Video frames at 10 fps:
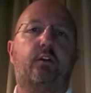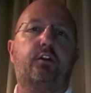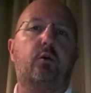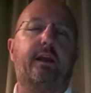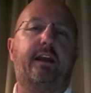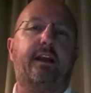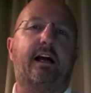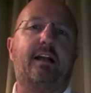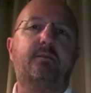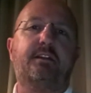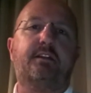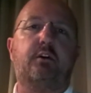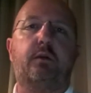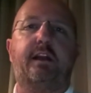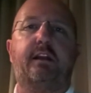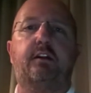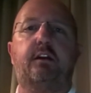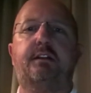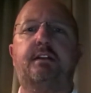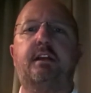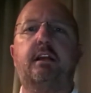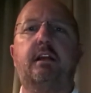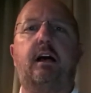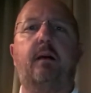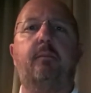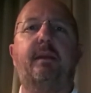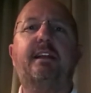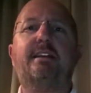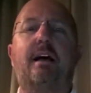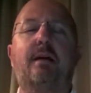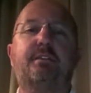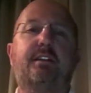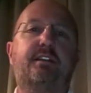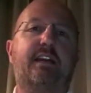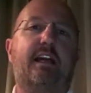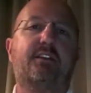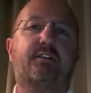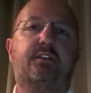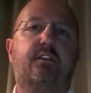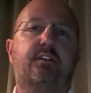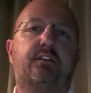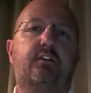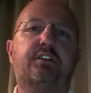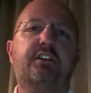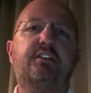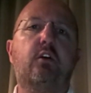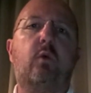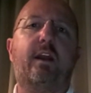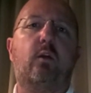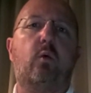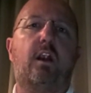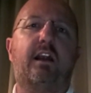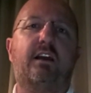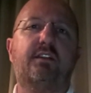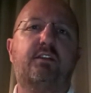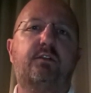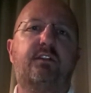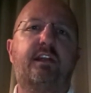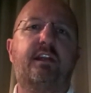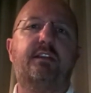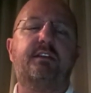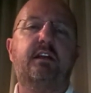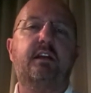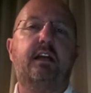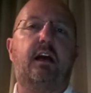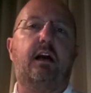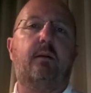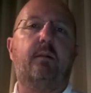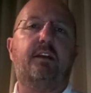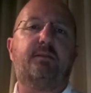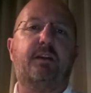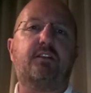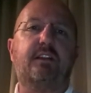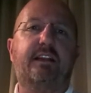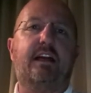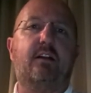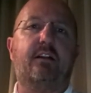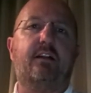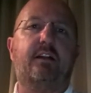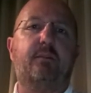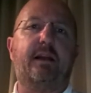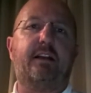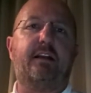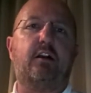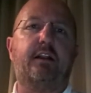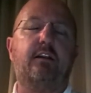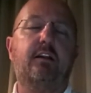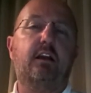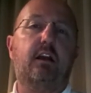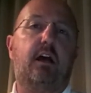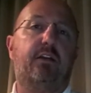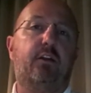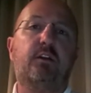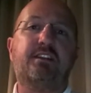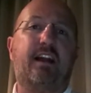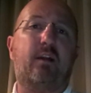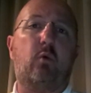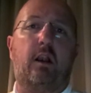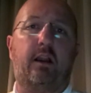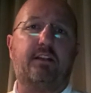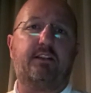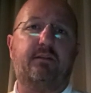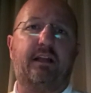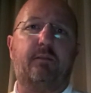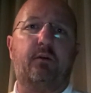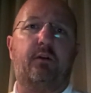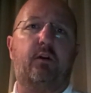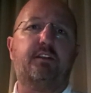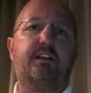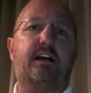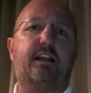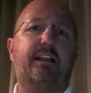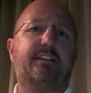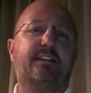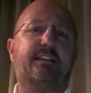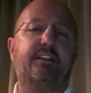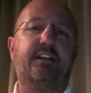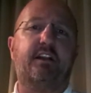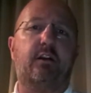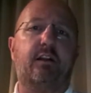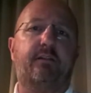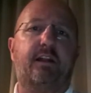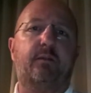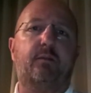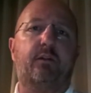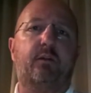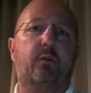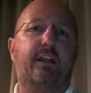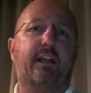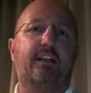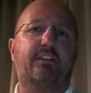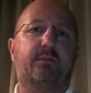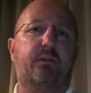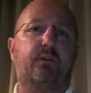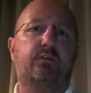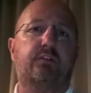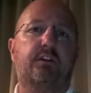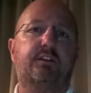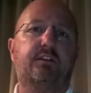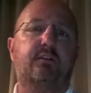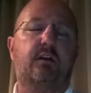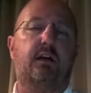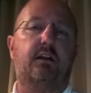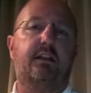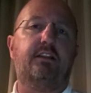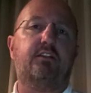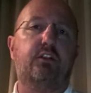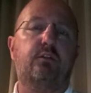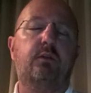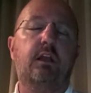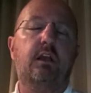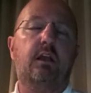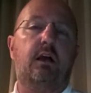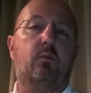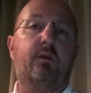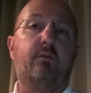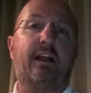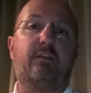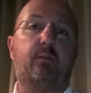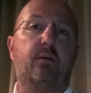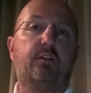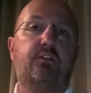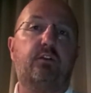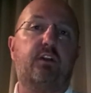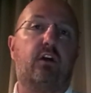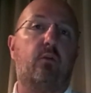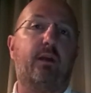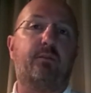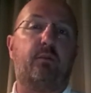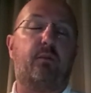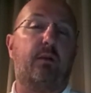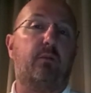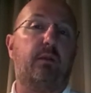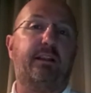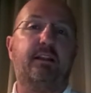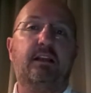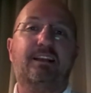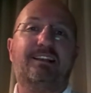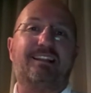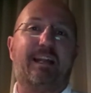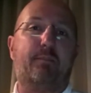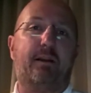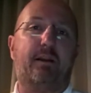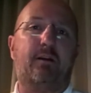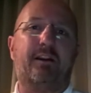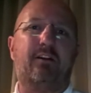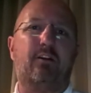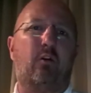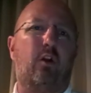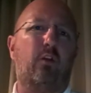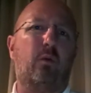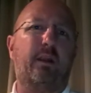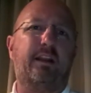their donated items and donated goods. Uh, many times in disasters, there's, there's just no way to warehouse those things, um, especially down at the impacted area. Uh, there is not a warehouse available. There is not a staging area available that we could actually put those goods in, uh, into. Uh, we would have to push those all the way up to probably Tampa area or all the way